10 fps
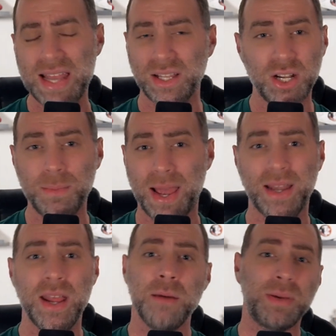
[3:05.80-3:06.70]
in a little
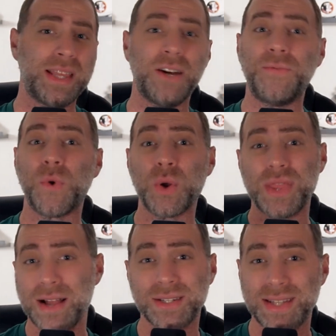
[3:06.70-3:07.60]
bit, but then a
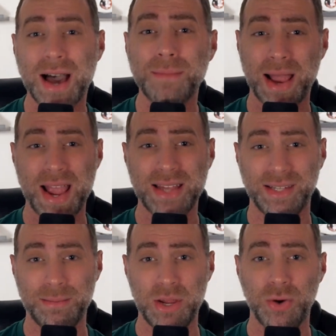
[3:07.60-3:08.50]
4th down stop by
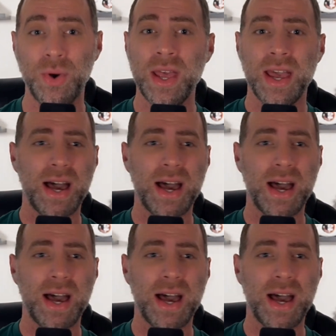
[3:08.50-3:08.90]
SMU